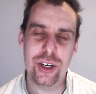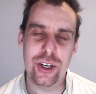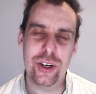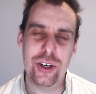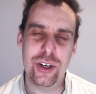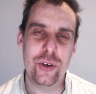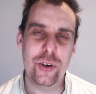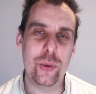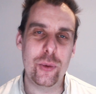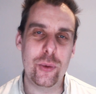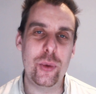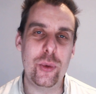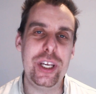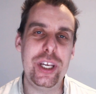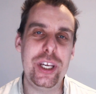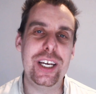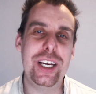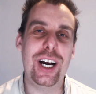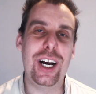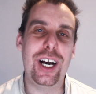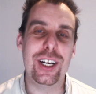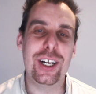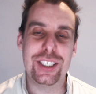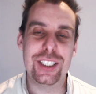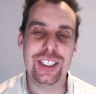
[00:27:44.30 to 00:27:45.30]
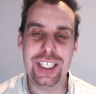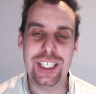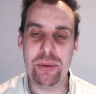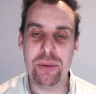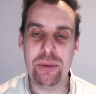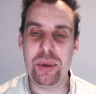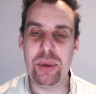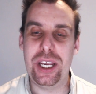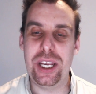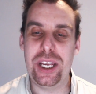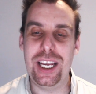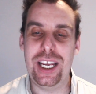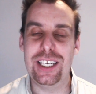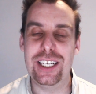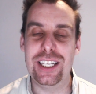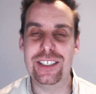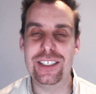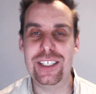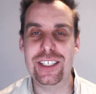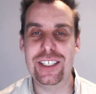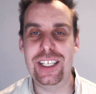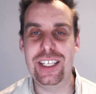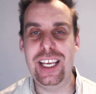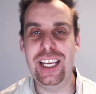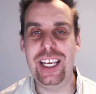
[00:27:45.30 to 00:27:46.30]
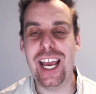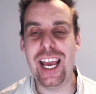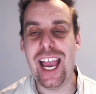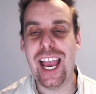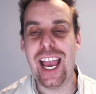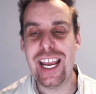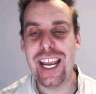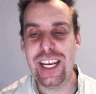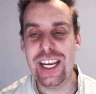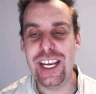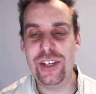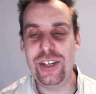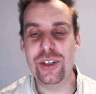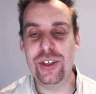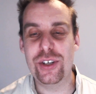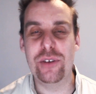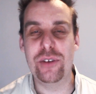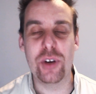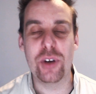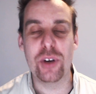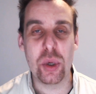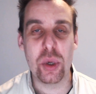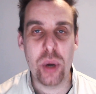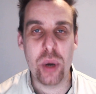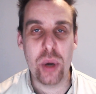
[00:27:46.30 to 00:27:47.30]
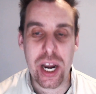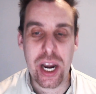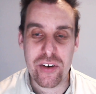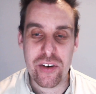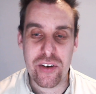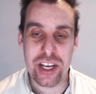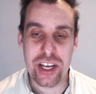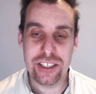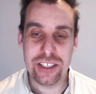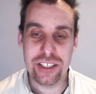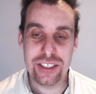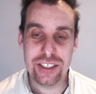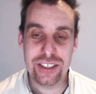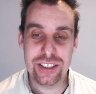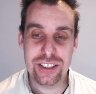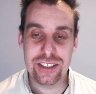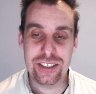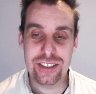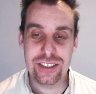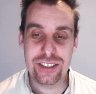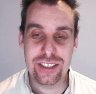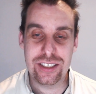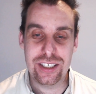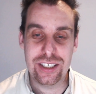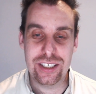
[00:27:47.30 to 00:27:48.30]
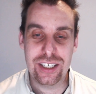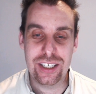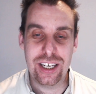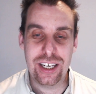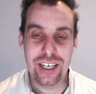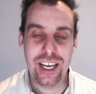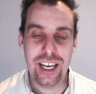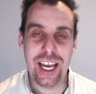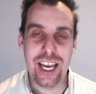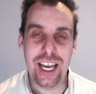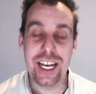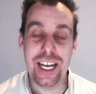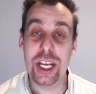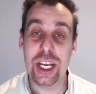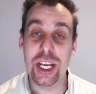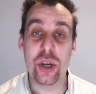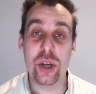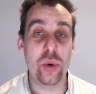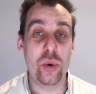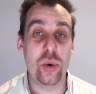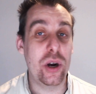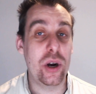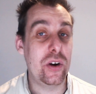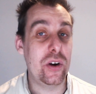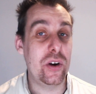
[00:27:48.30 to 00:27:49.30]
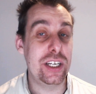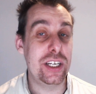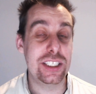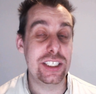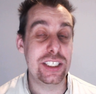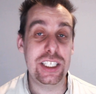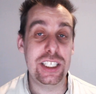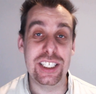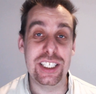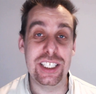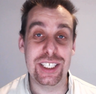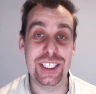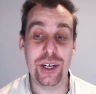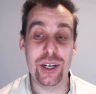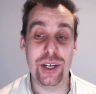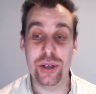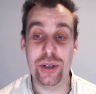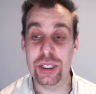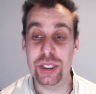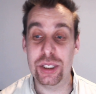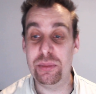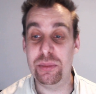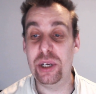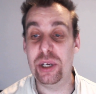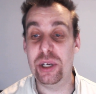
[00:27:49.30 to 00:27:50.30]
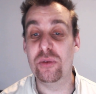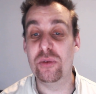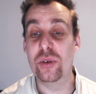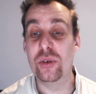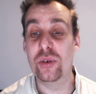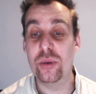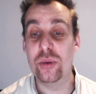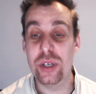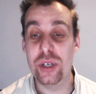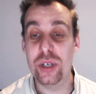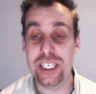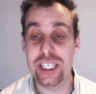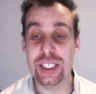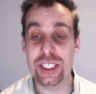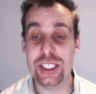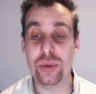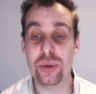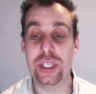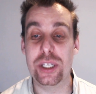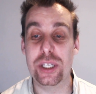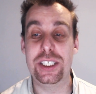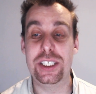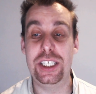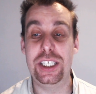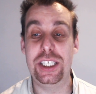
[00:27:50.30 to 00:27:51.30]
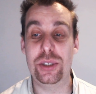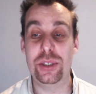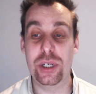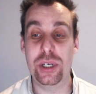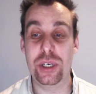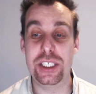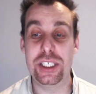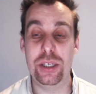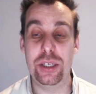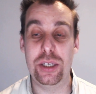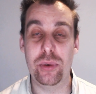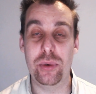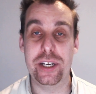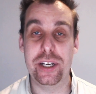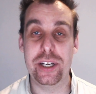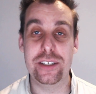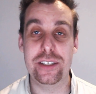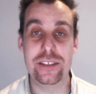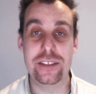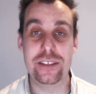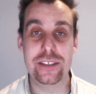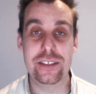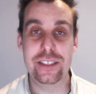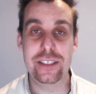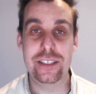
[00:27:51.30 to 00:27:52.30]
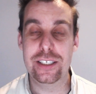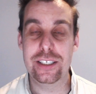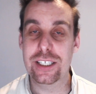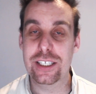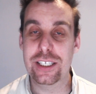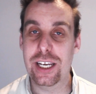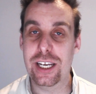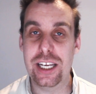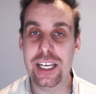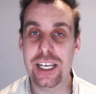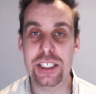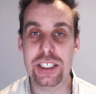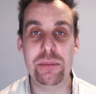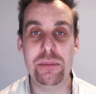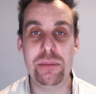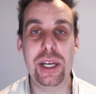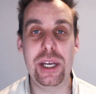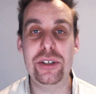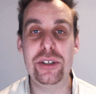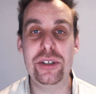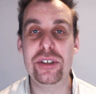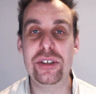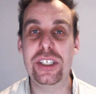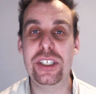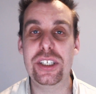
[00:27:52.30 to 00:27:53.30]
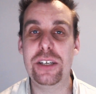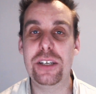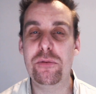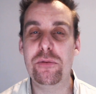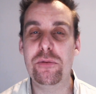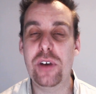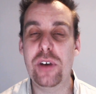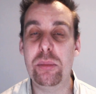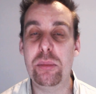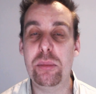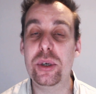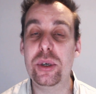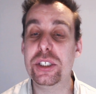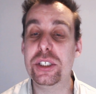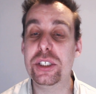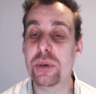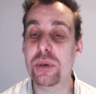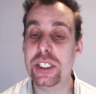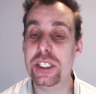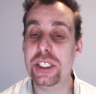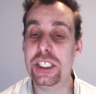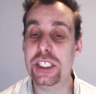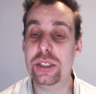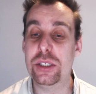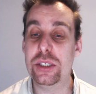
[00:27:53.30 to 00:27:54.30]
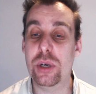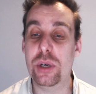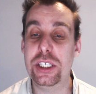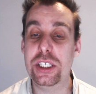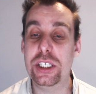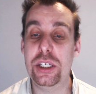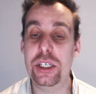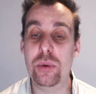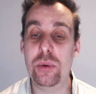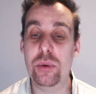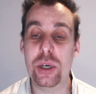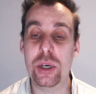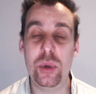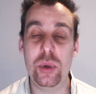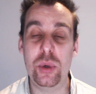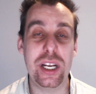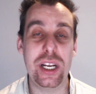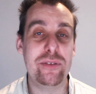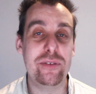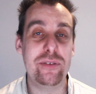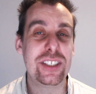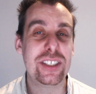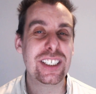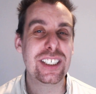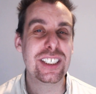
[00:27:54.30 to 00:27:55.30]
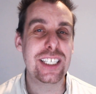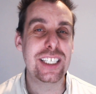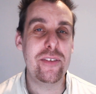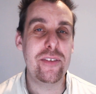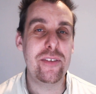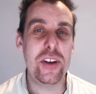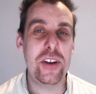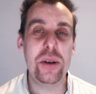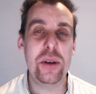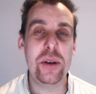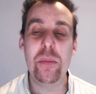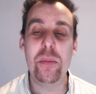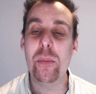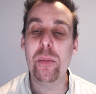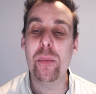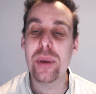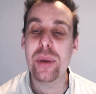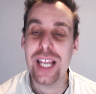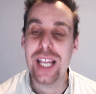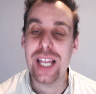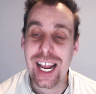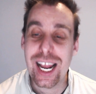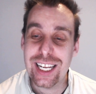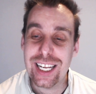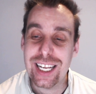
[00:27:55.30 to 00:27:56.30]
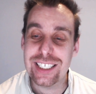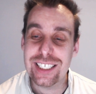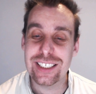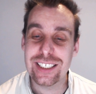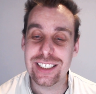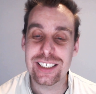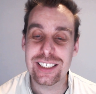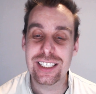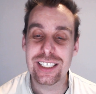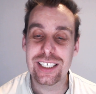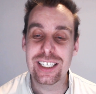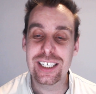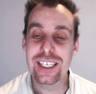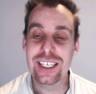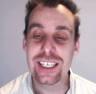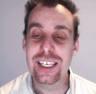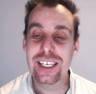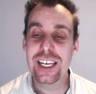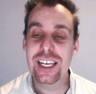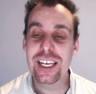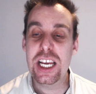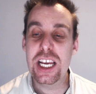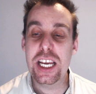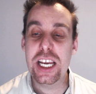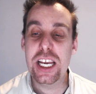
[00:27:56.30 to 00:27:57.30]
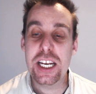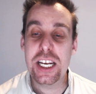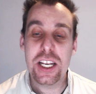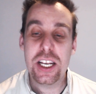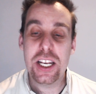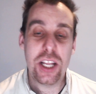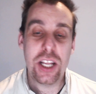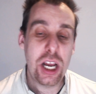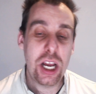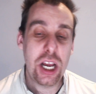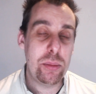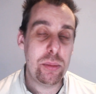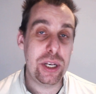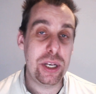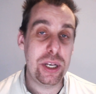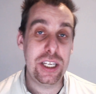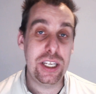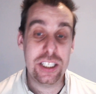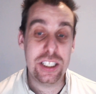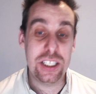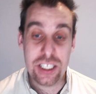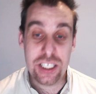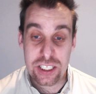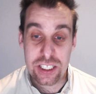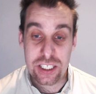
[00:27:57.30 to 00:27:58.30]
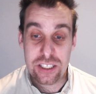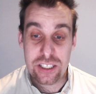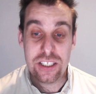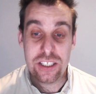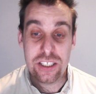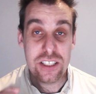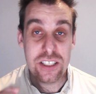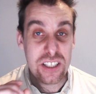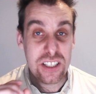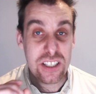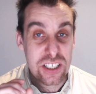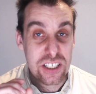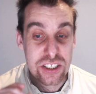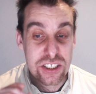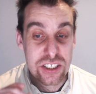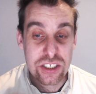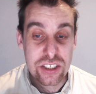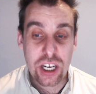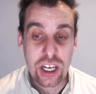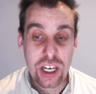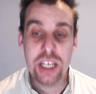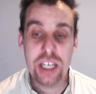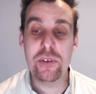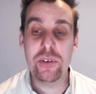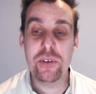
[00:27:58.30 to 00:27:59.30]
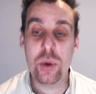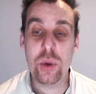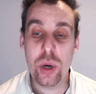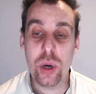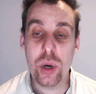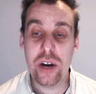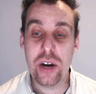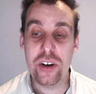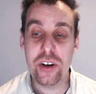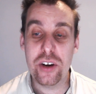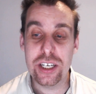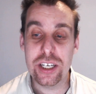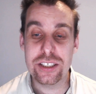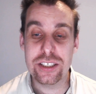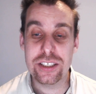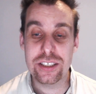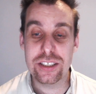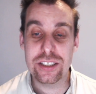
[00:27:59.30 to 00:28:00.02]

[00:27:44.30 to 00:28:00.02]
we are stepping into the age of Aquarius, and Aquarius is going to be ruling 2021. As I mentioned, in February 2021, we'll have 7 planets in alignment in the sign of Aquarius.